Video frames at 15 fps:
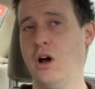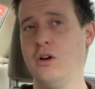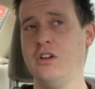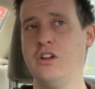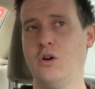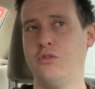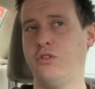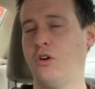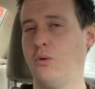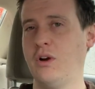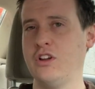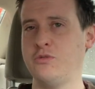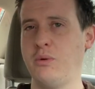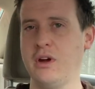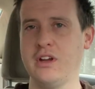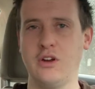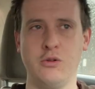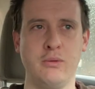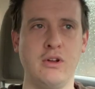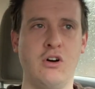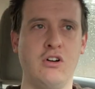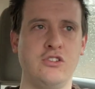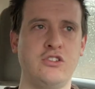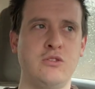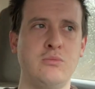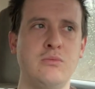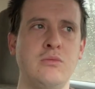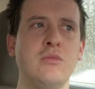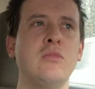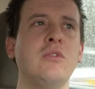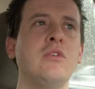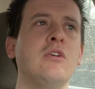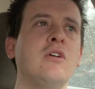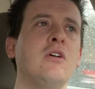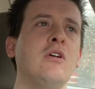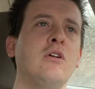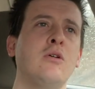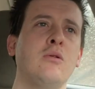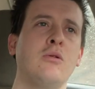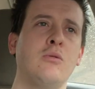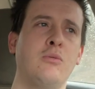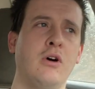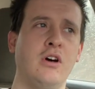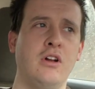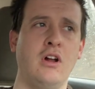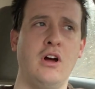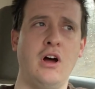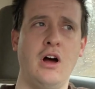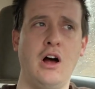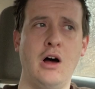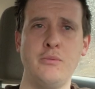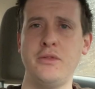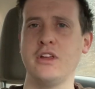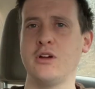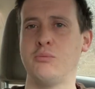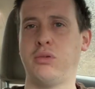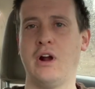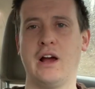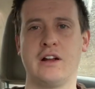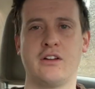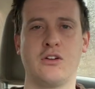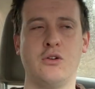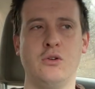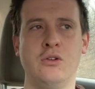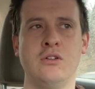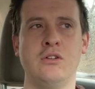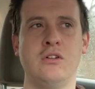You know, for a race bike, it would be awesome, but I'm thinking practical.